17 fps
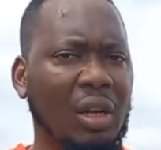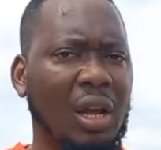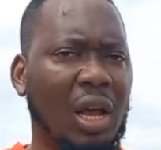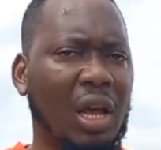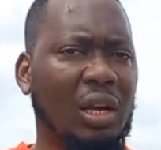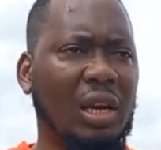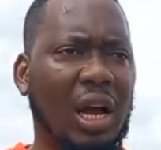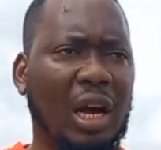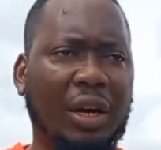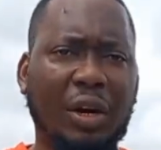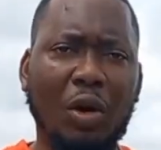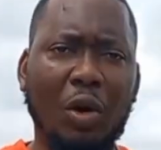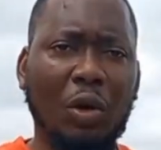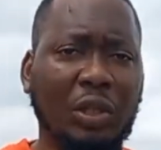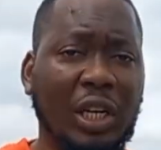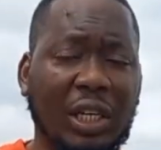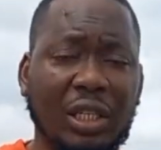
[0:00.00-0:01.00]
and
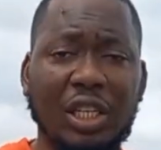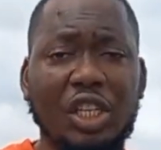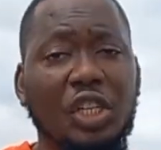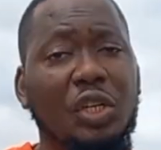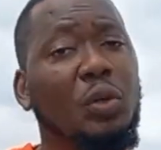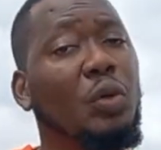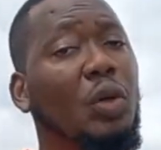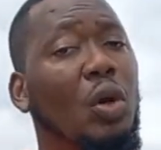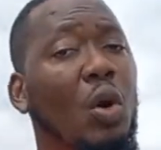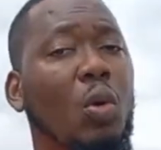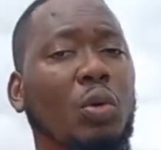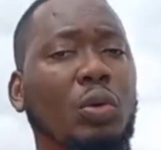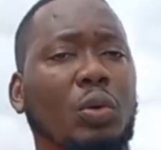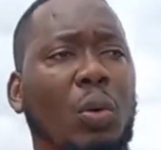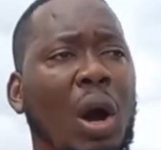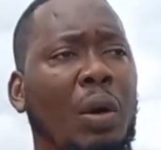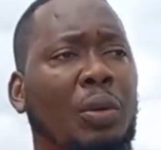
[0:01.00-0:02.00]
agriculture is a new
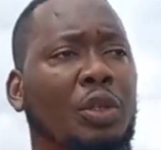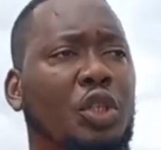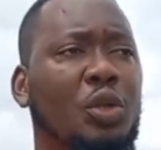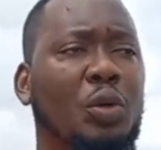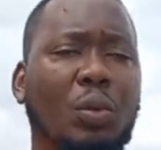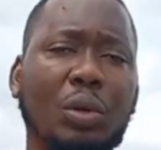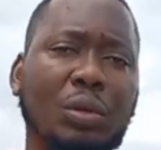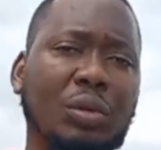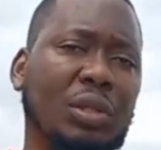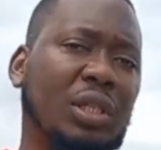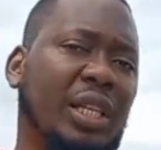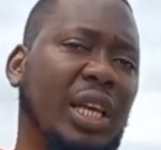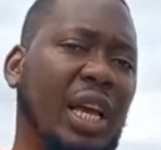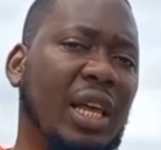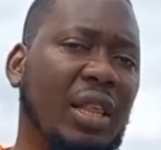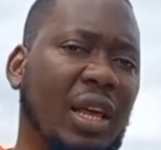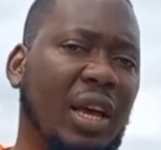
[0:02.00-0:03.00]
gold. Why would you want to
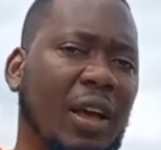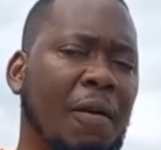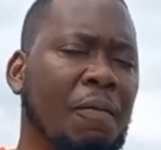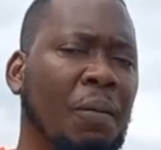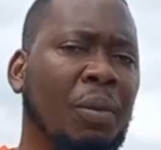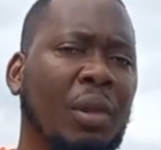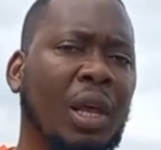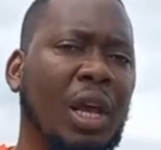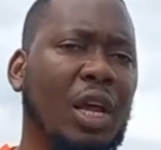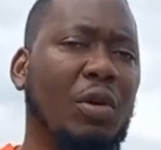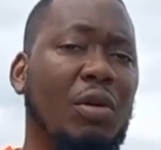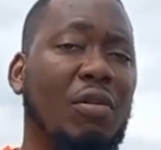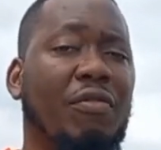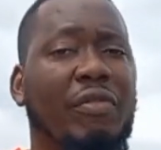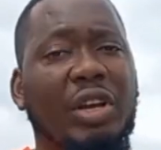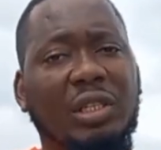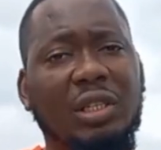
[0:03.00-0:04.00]
stay there and not
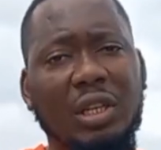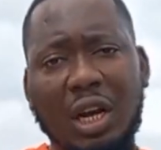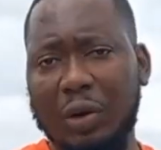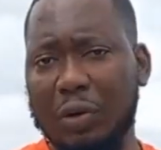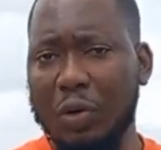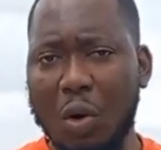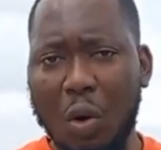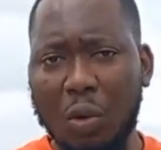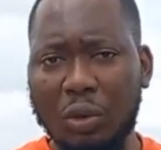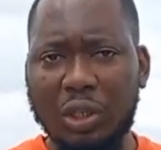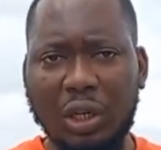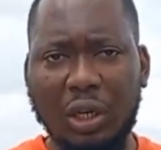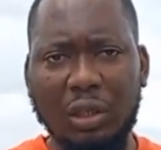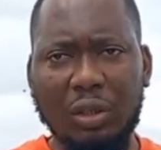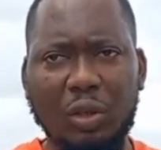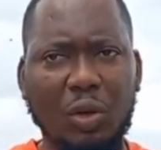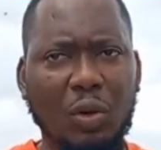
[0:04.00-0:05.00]
invest in agriculture?
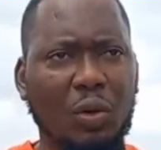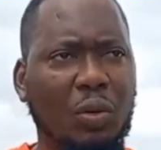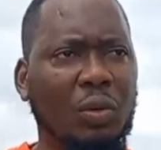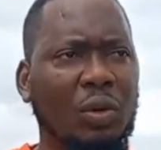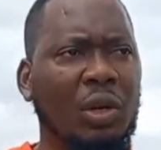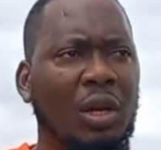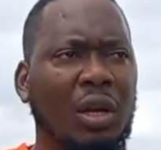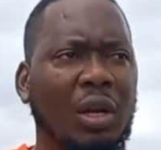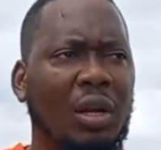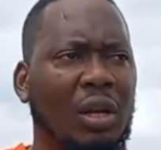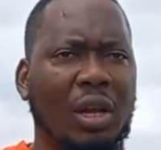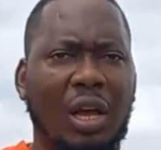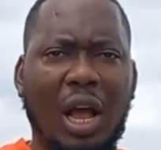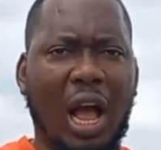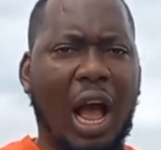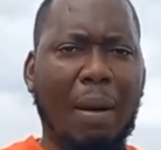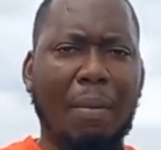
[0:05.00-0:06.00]
So
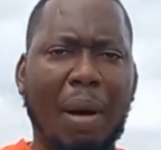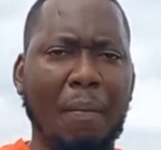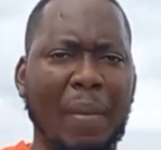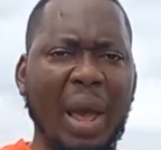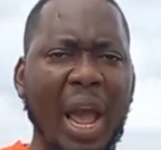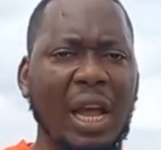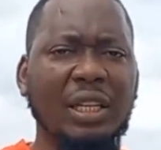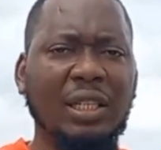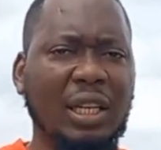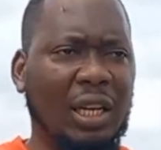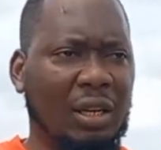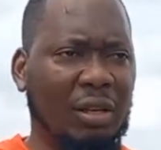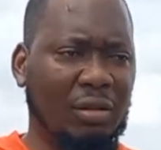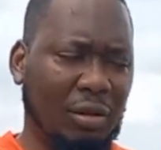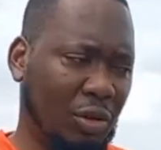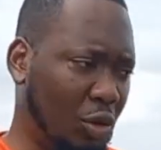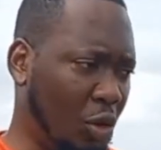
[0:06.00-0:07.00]
I'm amazed,
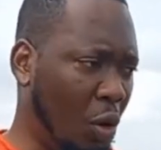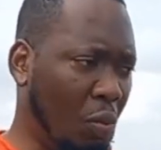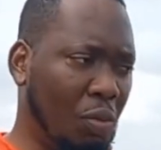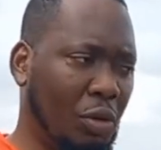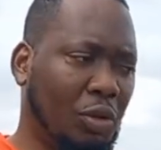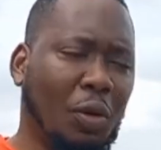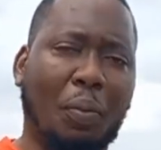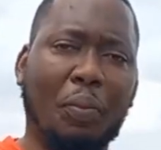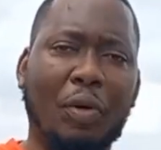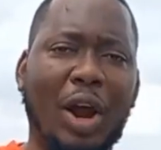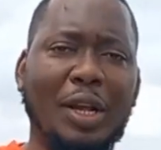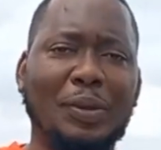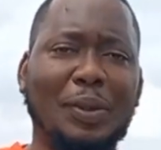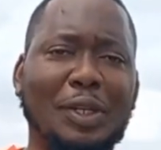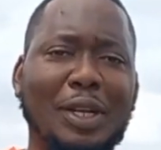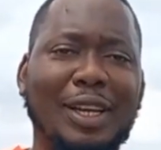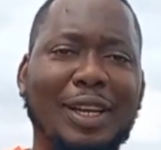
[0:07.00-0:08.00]
and don't be surprised
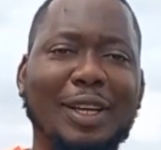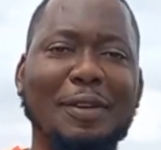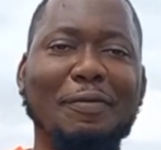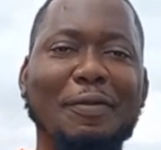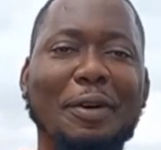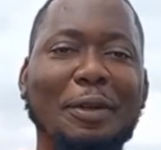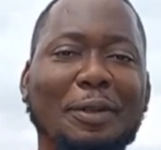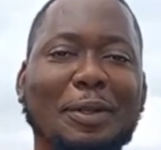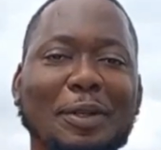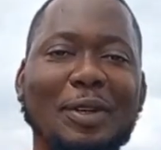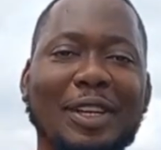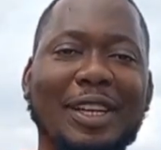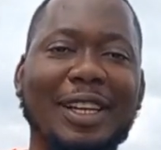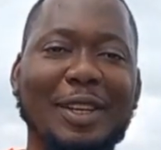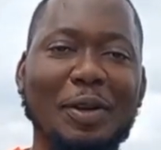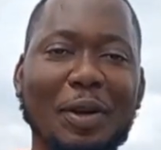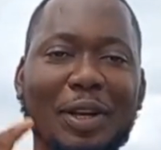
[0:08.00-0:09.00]
when you very soon you,
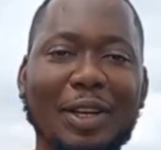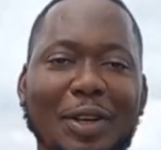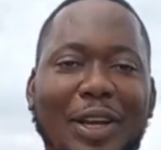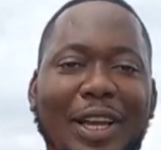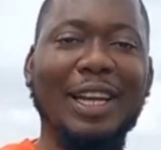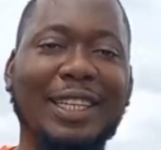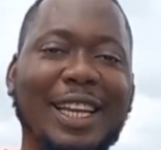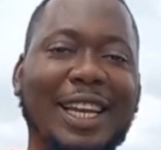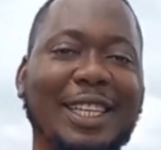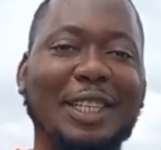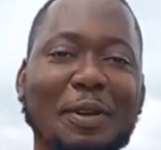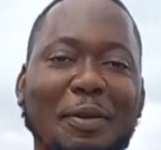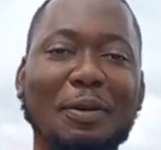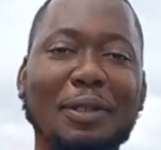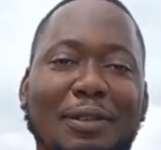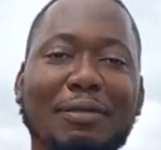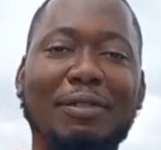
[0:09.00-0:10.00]
you, you get AJ
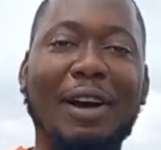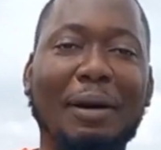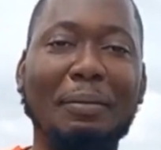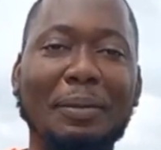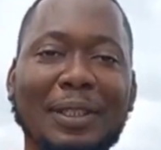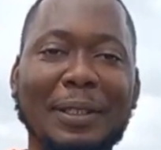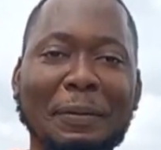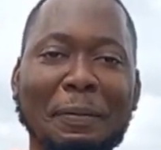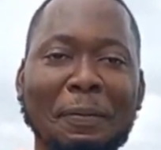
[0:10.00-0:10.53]
those Farms